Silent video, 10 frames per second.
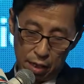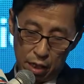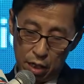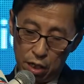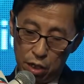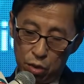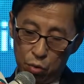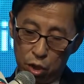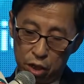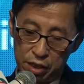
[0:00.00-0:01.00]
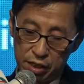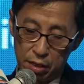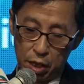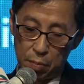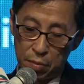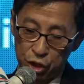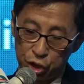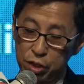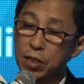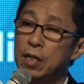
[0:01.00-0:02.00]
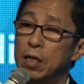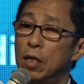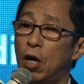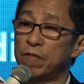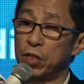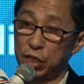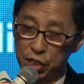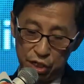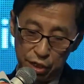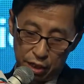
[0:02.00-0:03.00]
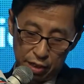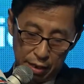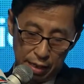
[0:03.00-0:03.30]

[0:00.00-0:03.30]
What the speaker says: was March of this year.